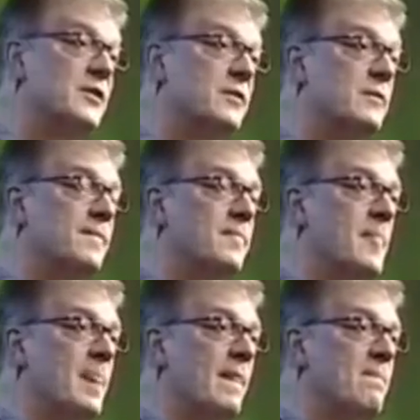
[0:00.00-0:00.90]
at school.
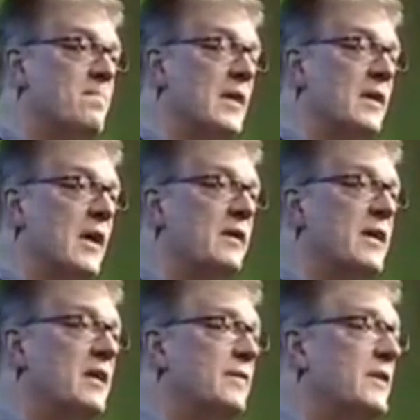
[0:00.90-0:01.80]
And at the
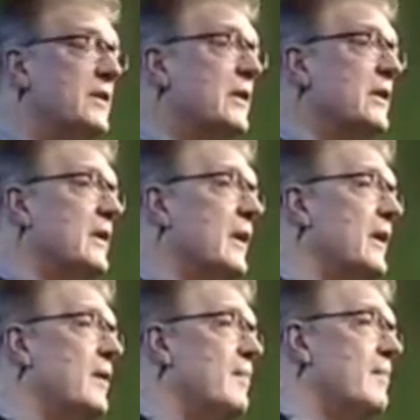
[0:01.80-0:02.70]
end of it,
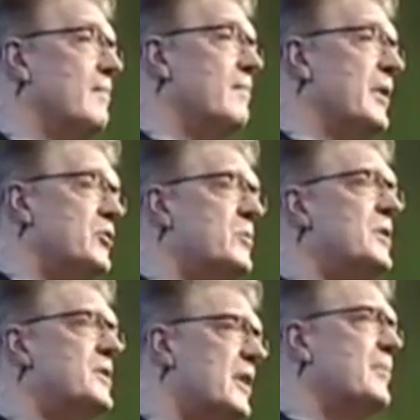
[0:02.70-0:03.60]
because she was
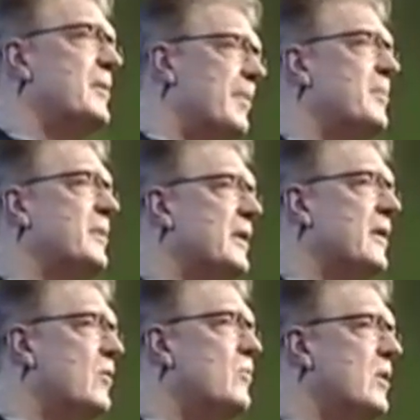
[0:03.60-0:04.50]
disturbing people, her
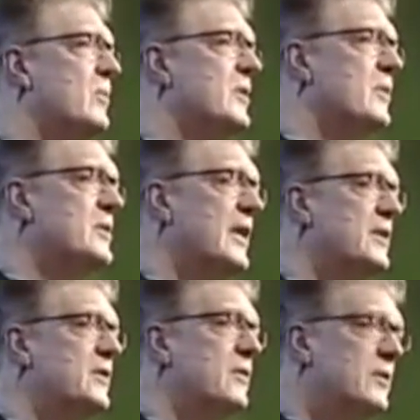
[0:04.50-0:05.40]
homework was always late
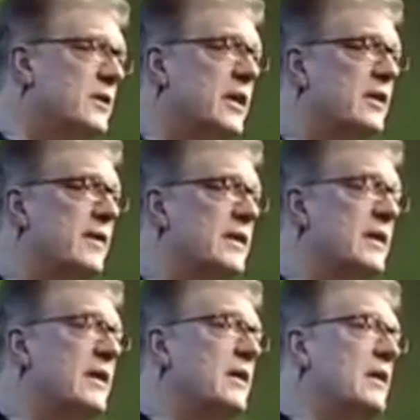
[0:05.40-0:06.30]
and so on, little kid of 8.
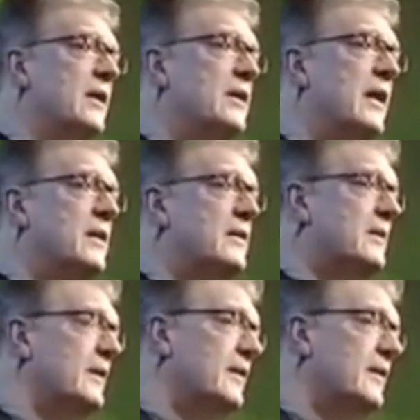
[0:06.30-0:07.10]
In the end,